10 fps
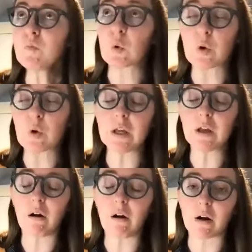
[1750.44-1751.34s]
we're
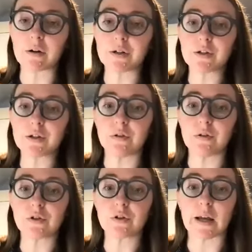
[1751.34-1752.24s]
working hard to
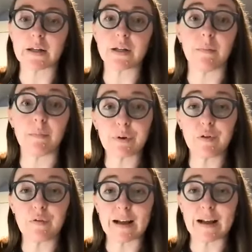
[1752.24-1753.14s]
try to
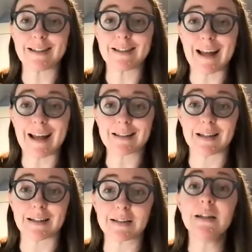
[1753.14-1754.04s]
improve vaccine
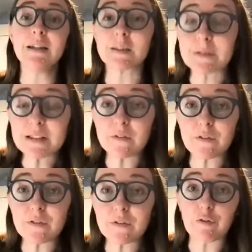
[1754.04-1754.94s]
access,
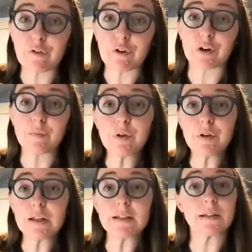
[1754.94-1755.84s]
specifically for
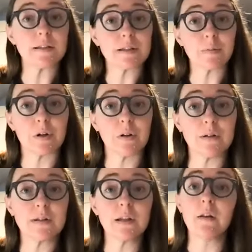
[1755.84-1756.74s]
communities and zip
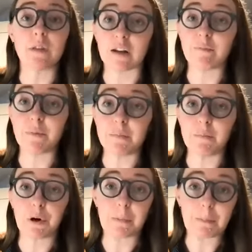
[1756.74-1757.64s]
codes that have been
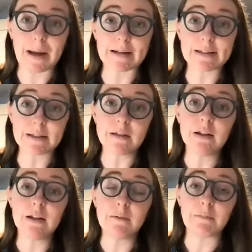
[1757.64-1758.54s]
more impacted
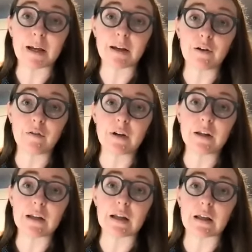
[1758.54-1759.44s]
by
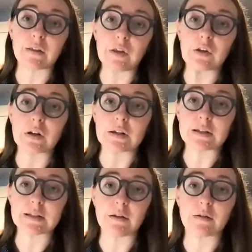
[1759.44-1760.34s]
COVID. And I think you're going to
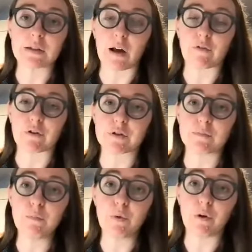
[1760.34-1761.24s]
see those efforts
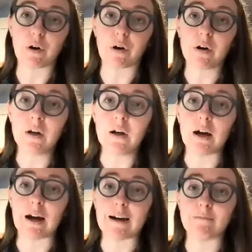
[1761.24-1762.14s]
more
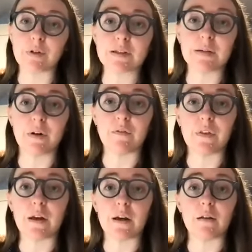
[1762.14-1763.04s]
uh, with some of
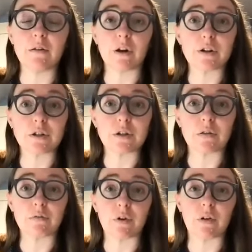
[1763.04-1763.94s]
the
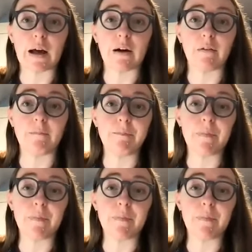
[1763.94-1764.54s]
larger rollout